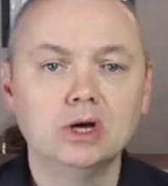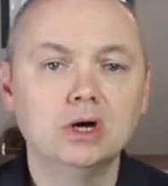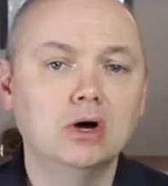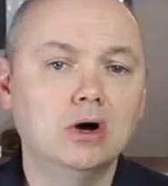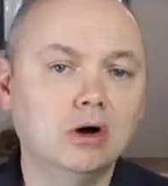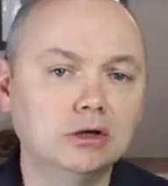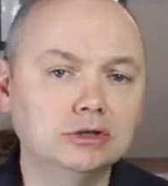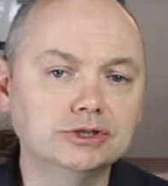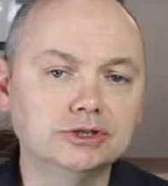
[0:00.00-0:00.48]

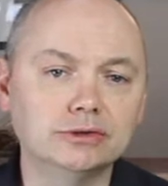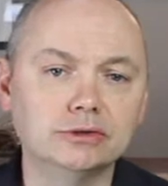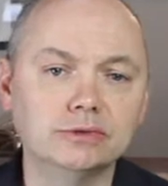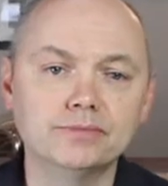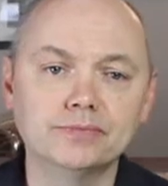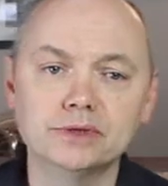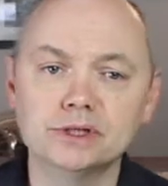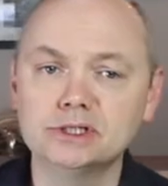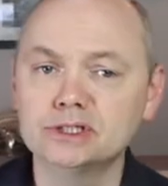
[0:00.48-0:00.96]
Also,
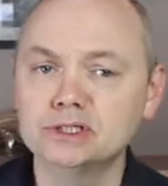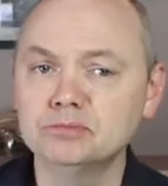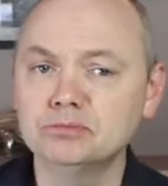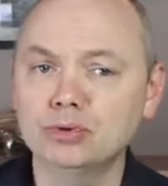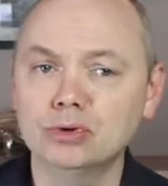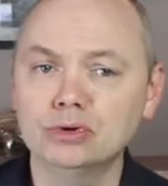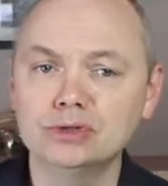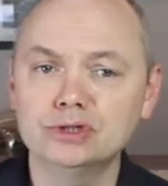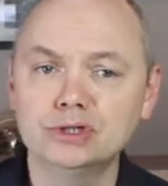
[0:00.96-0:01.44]
it is
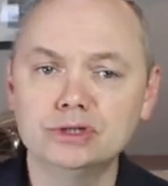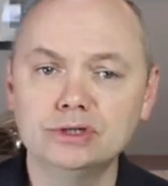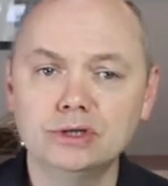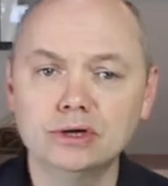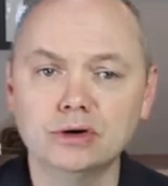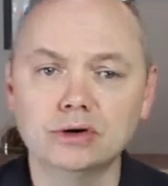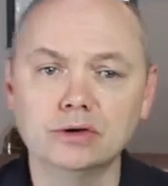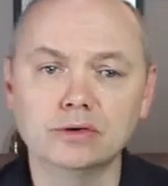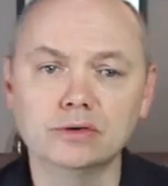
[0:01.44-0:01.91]
important to
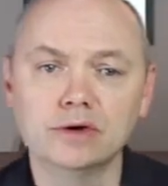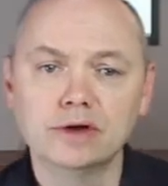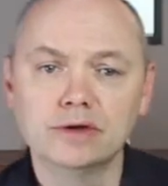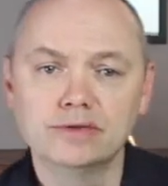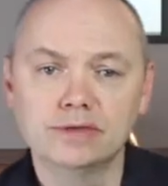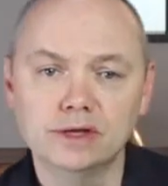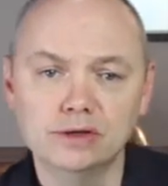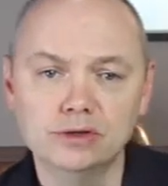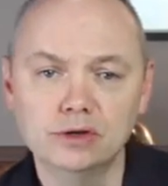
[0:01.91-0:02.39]
know
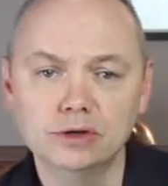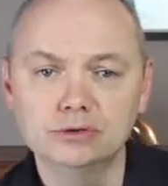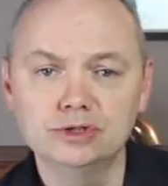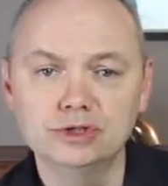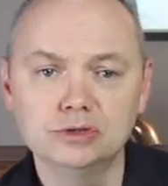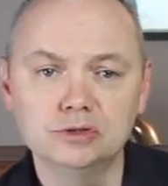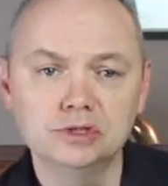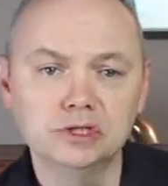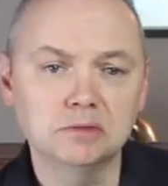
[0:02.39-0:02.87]
that notes
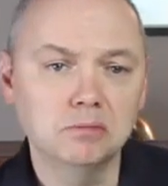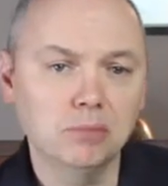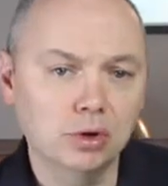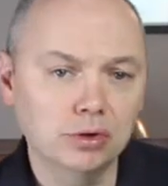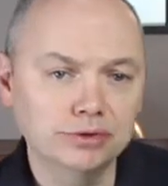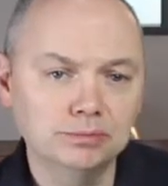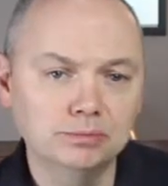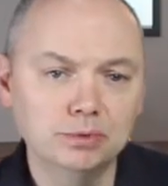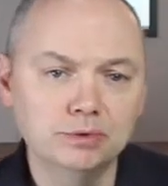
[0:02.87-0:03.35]
using
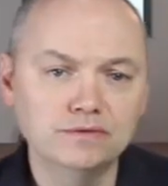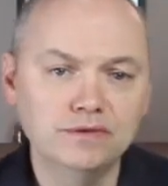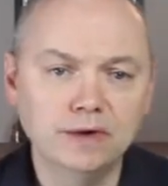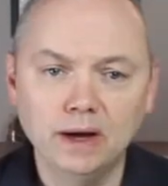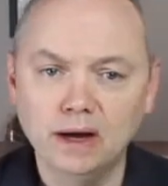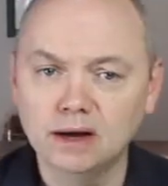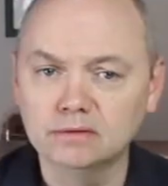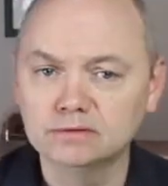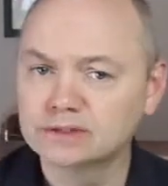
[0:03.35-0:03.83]
multiple
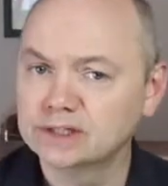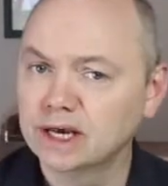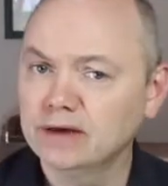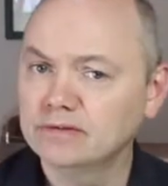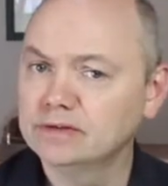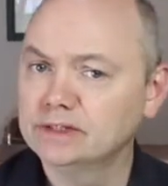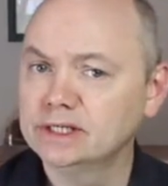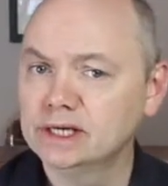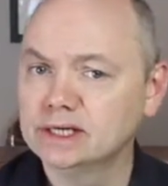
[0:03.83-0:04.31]
valves have
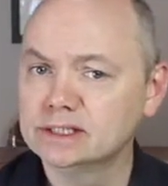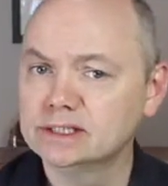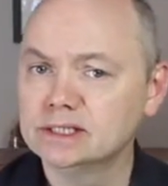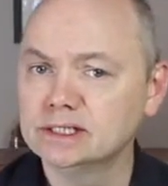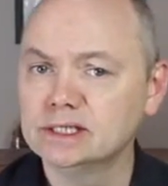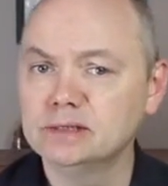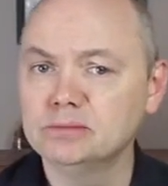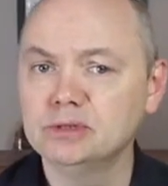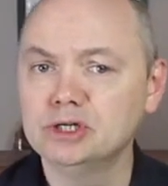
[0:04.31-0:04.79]
a
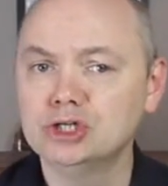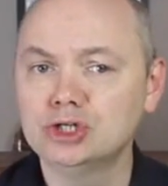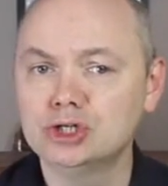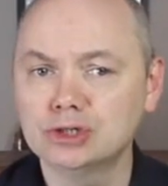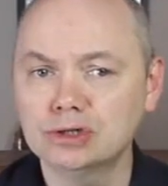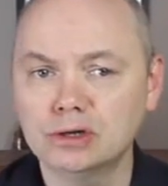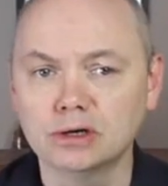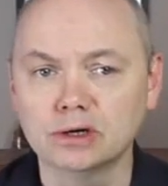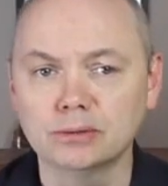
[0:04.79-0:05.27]
tendency to be
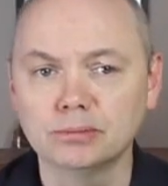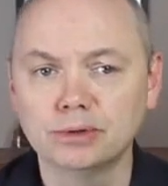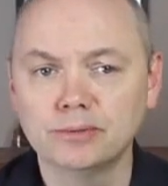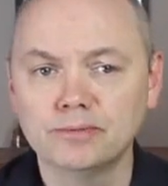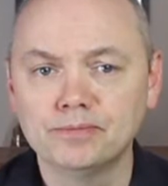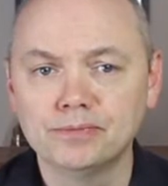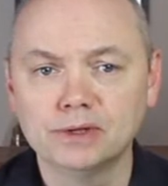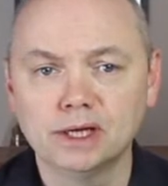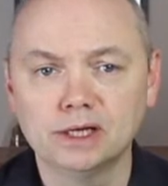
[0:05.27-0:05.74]
sharp,
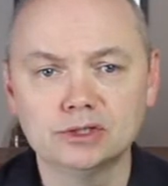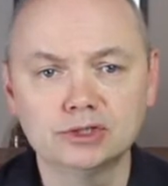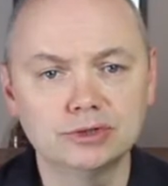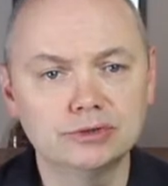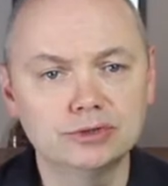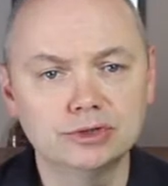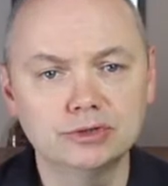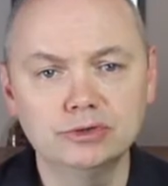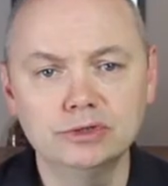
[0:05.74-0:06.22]
and so
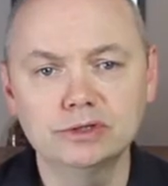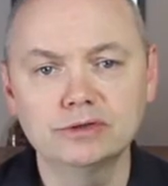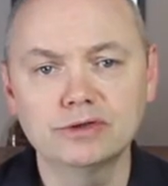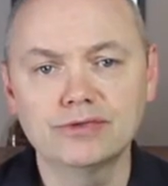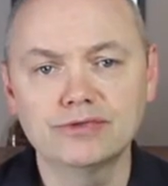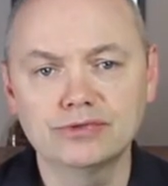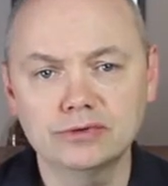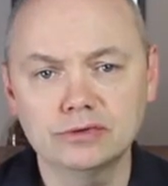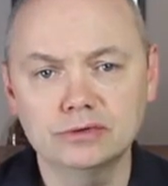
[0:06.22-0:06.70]
tuning the
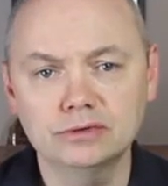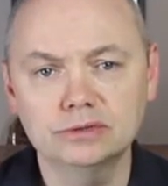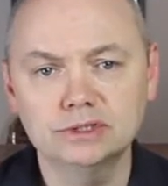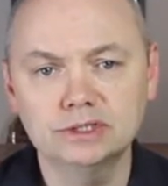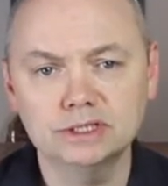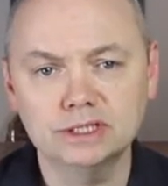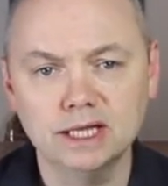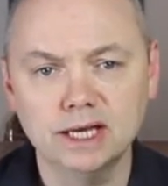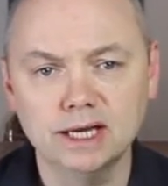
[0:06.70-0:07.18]
third
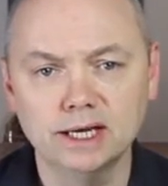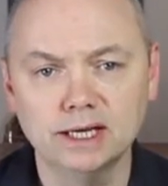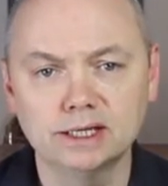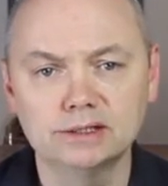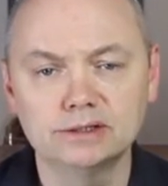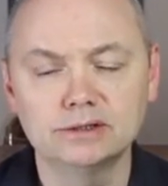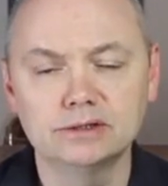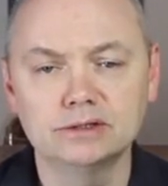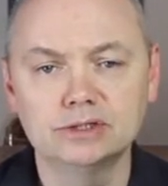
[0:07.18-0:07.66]
slide
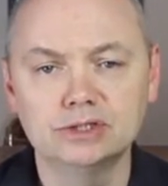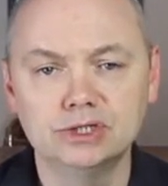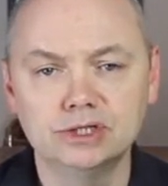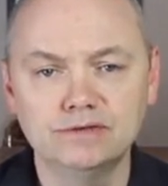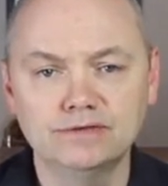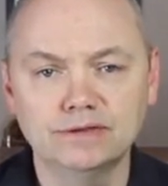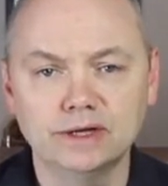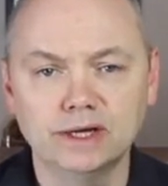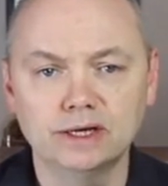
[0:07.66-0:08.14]
to the G
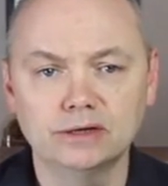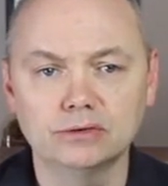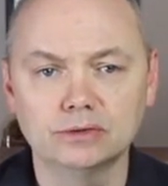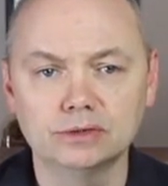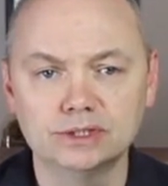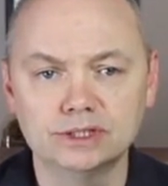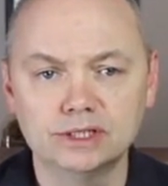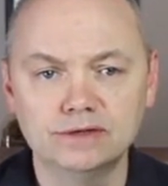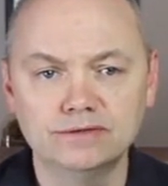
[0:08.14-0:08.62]
flat or
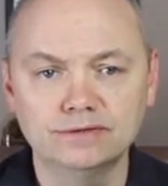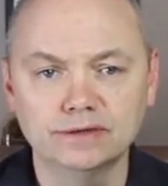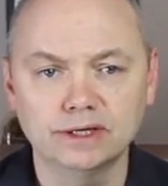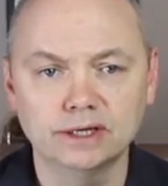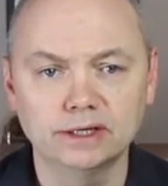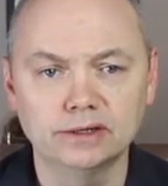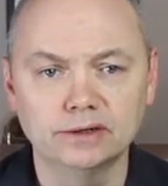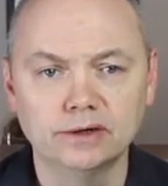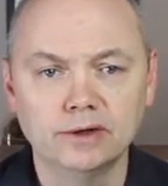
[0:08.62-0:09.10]
D
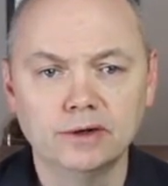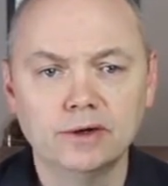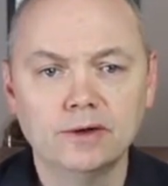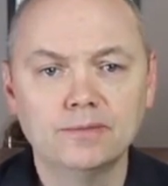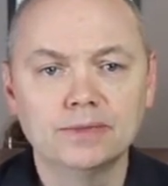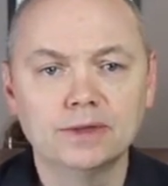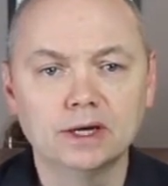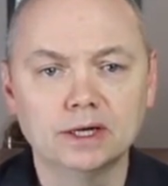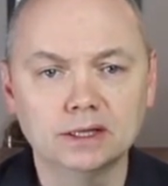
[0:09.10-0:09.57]
flat
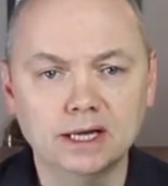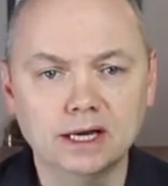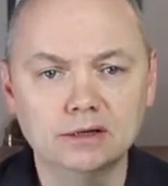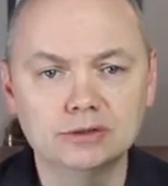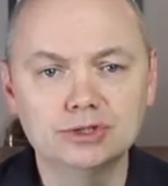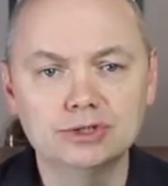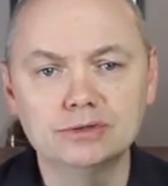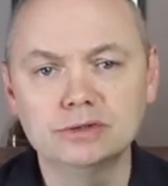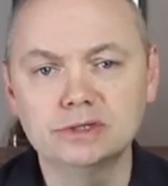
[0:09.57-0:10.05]

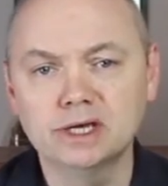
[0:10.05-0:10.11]
allows you to